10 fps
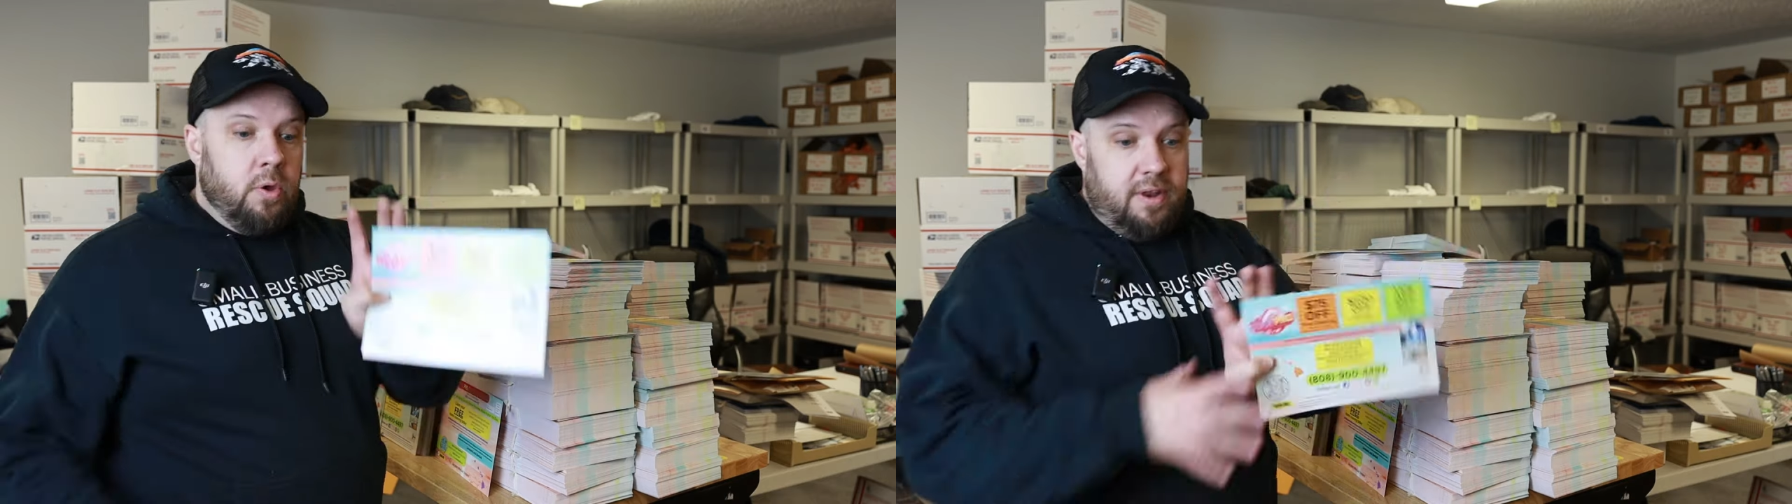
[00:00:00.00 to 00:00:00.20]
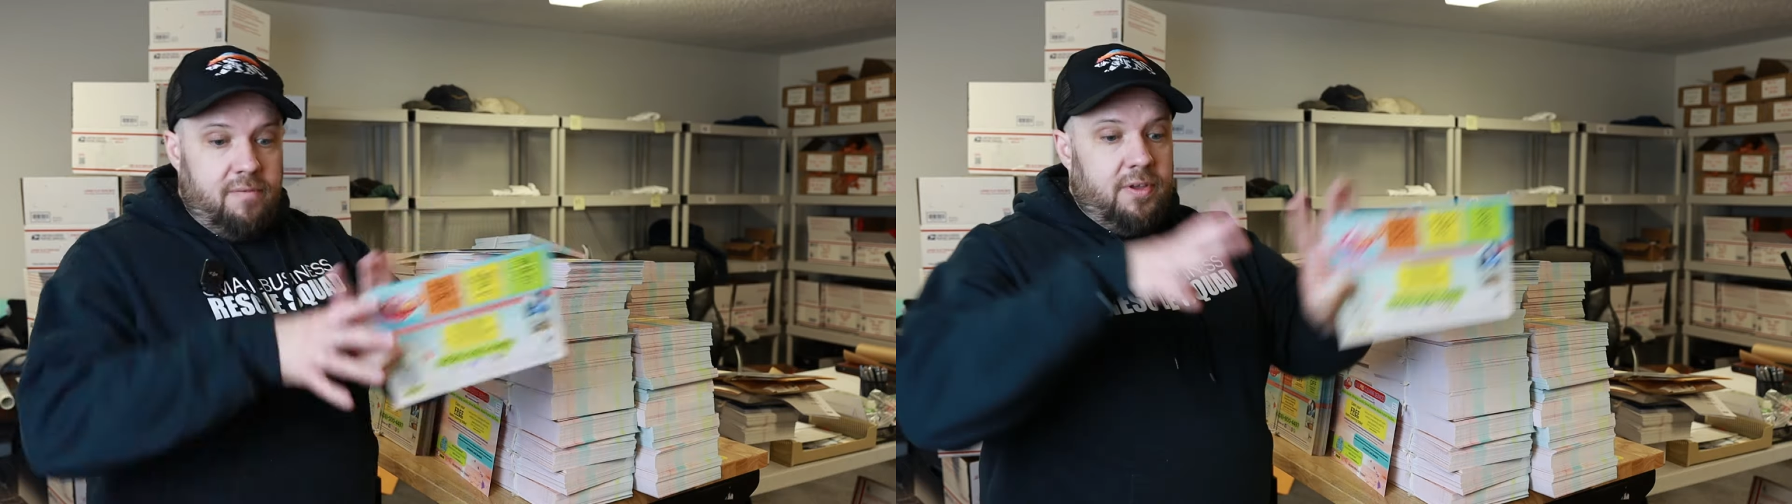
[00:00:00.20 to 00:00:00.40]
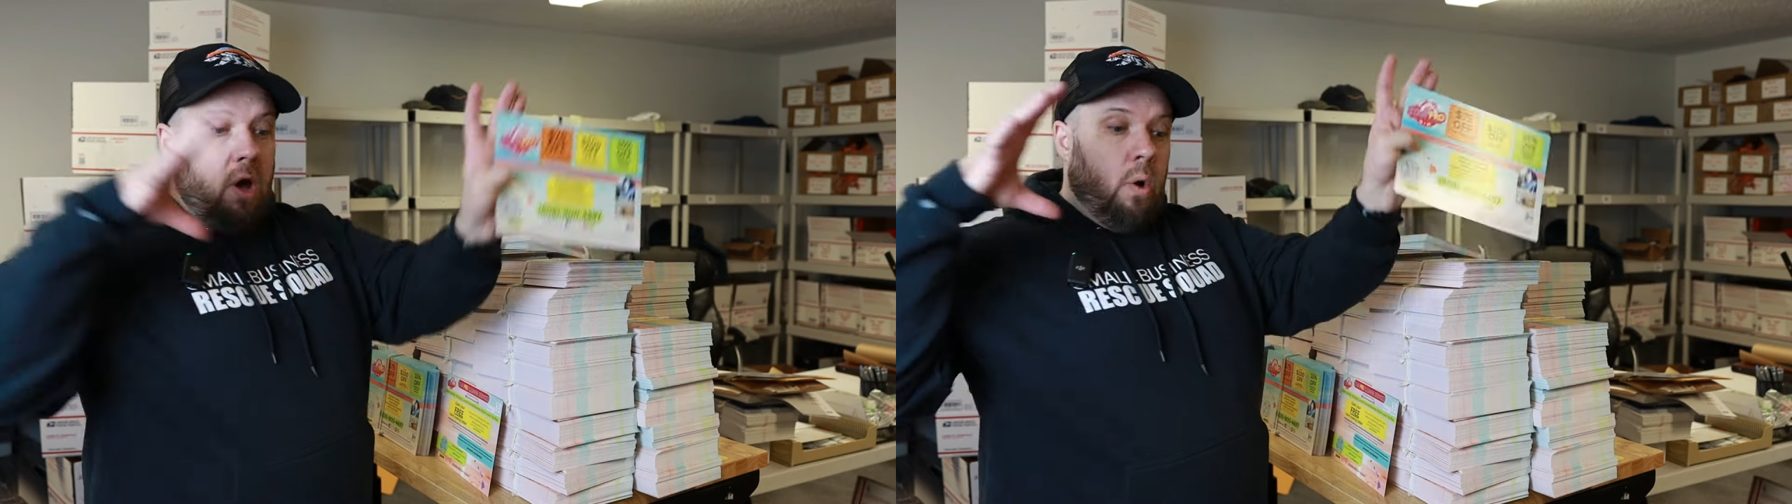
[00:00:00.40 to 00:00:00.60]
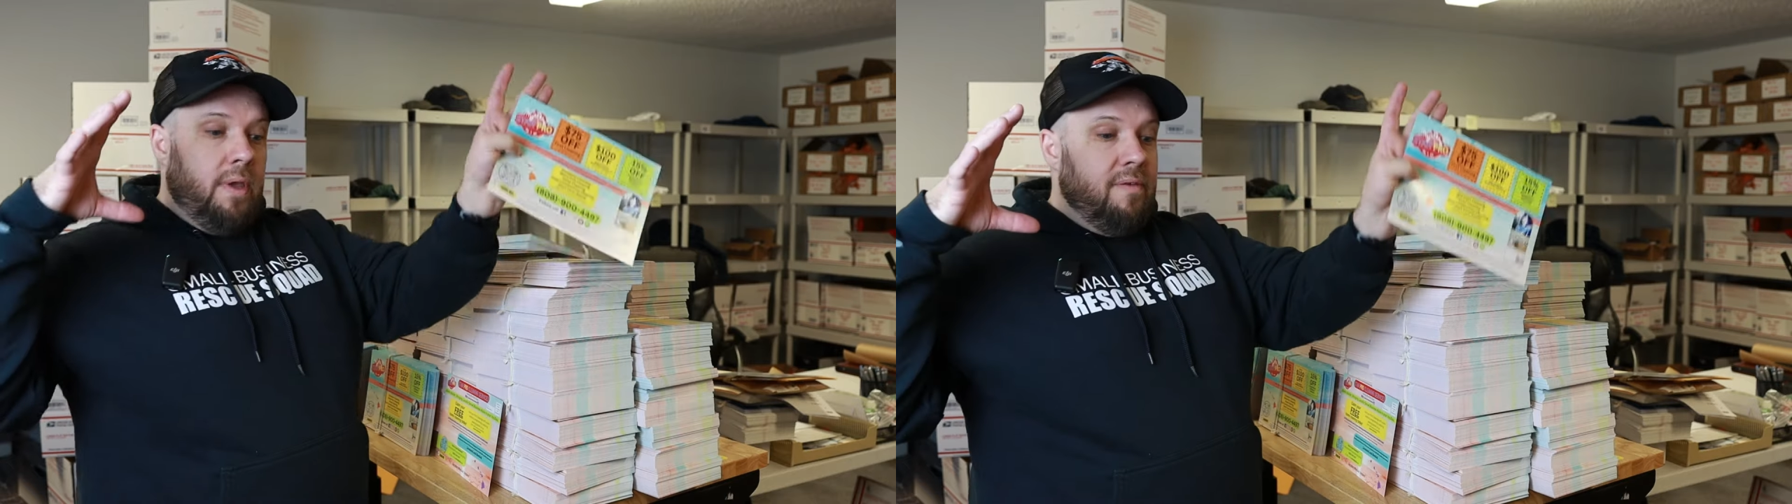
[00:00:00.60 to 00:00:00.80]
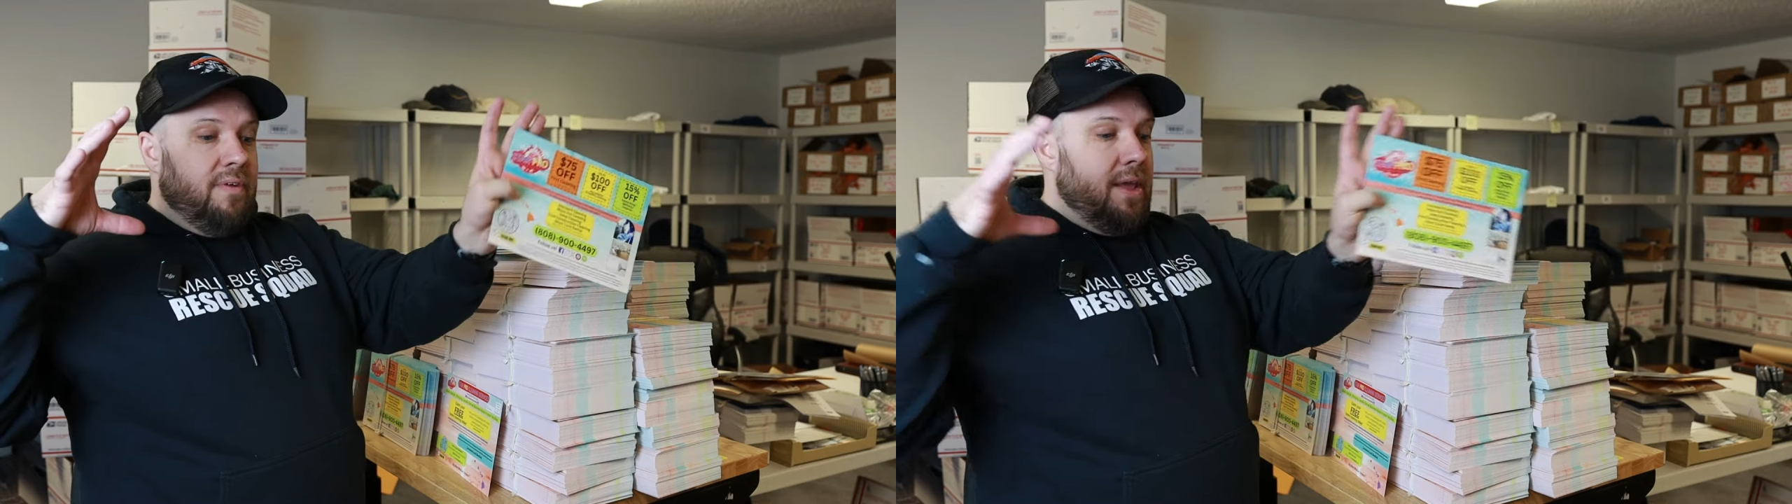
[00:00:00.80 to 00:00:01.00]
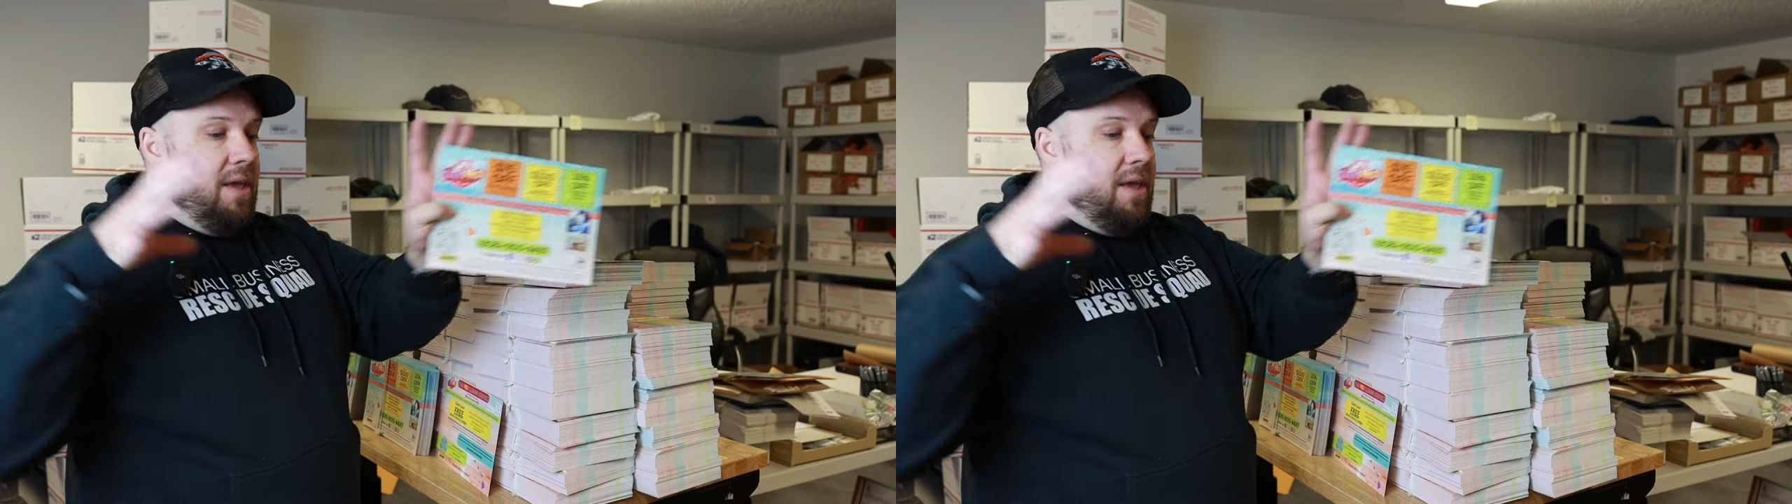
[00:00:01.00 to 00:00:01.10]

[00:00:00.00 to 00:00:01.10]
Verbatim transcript: You can even go even,